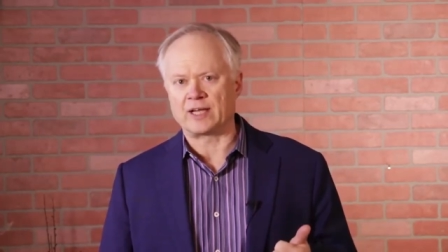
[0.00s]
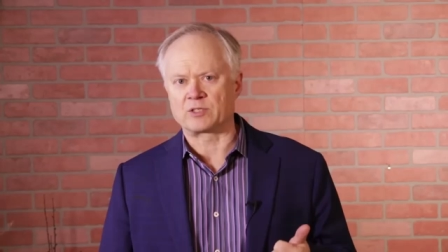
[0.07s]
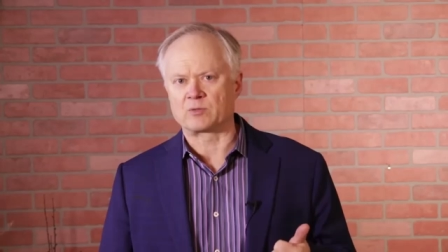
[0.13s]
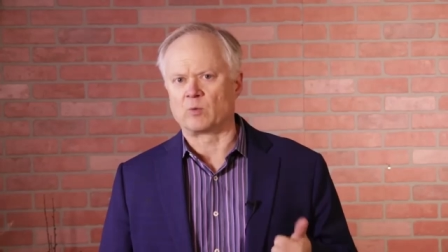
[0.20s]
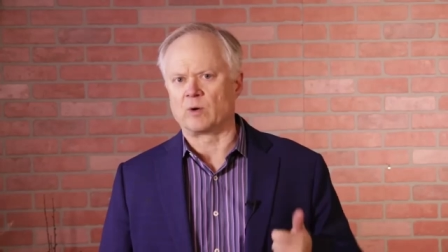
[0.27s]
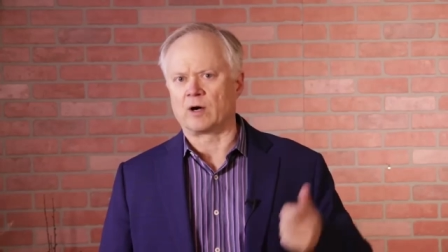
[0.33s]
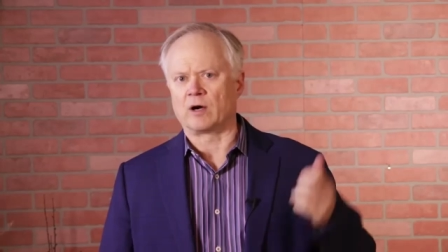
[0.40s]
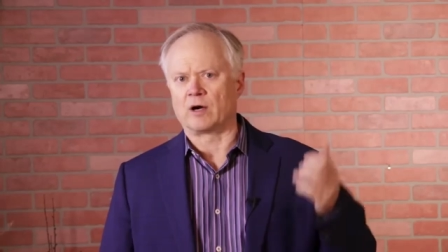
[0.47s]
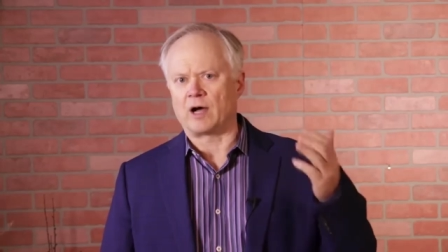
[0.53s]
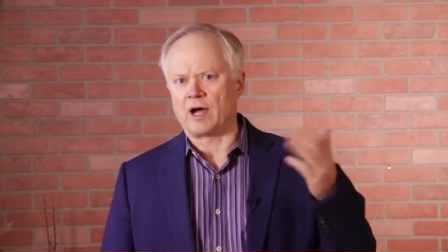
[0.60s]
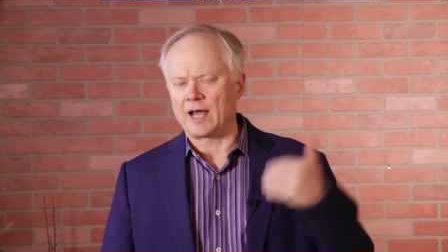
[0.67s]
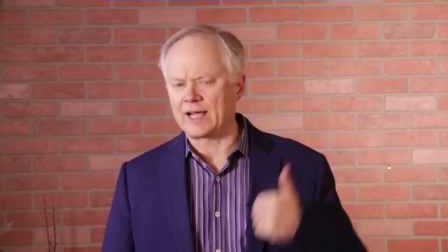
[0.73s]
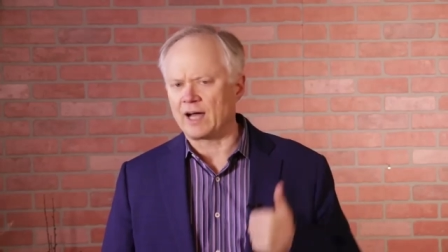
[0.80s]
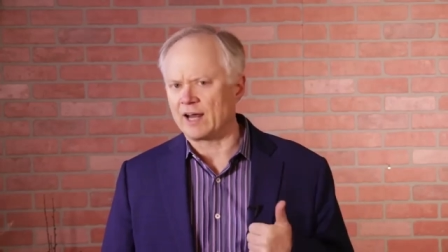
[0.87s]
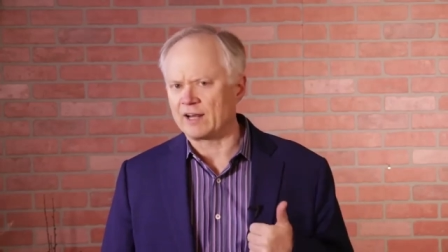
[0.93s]
That's where
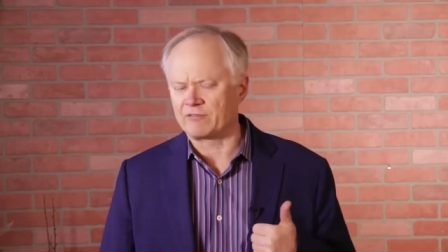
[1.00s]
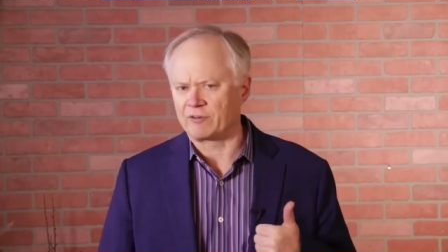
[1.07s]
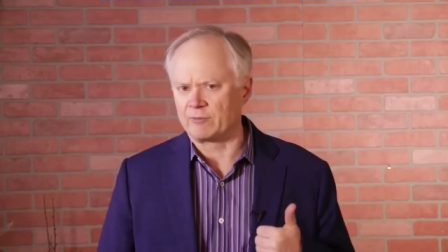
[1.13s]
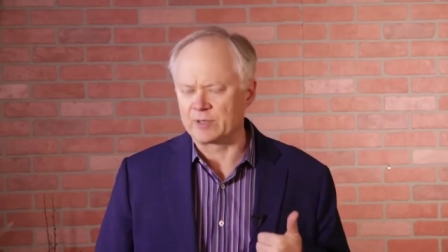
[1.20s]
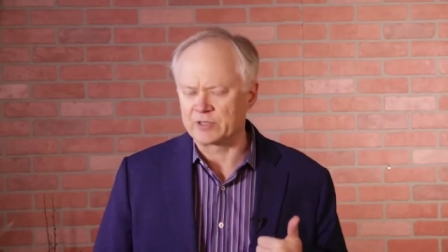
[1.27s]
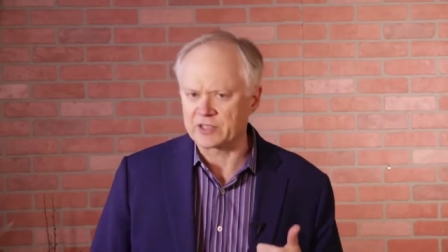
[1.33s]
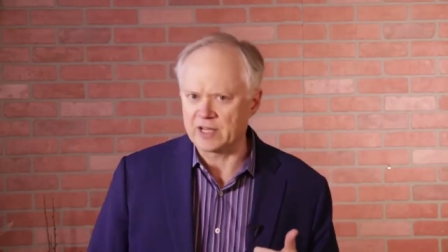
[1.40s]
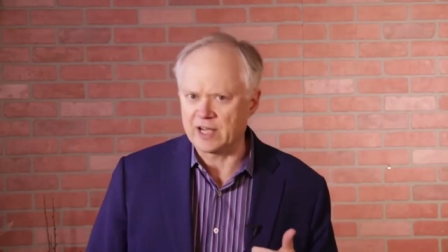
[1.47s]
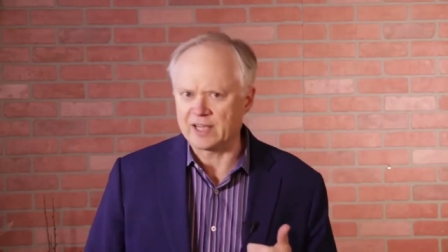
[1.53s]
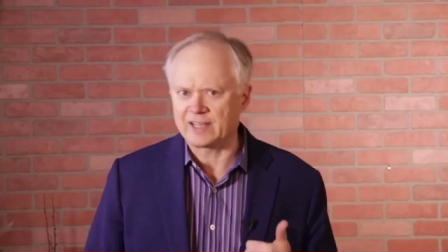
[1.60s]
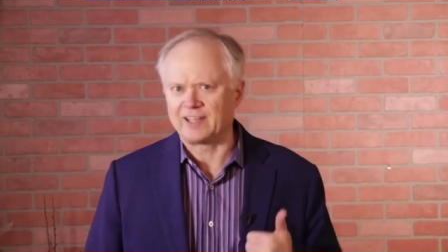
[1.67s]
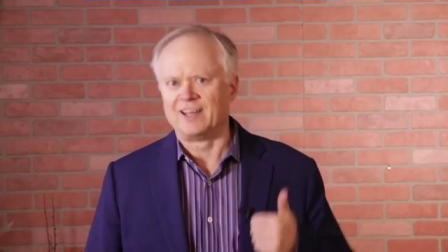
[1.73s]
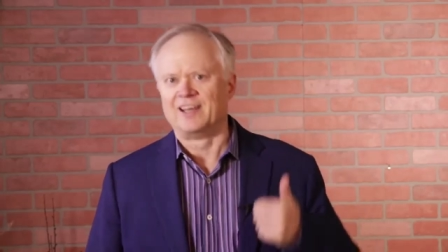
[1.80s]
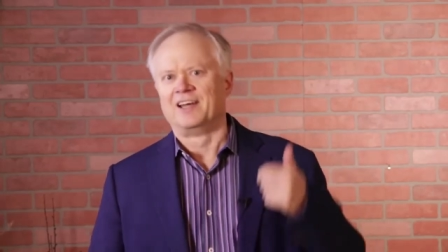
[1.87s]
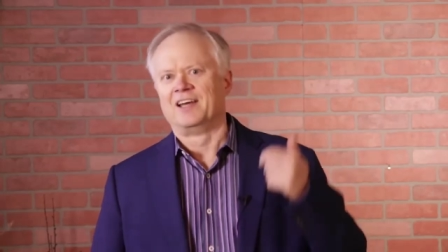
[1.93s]
I got it from the
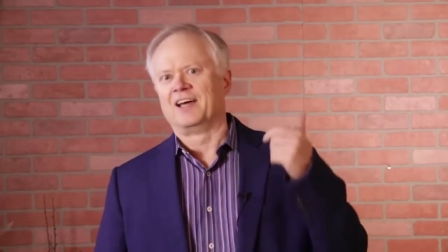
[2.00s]
snake.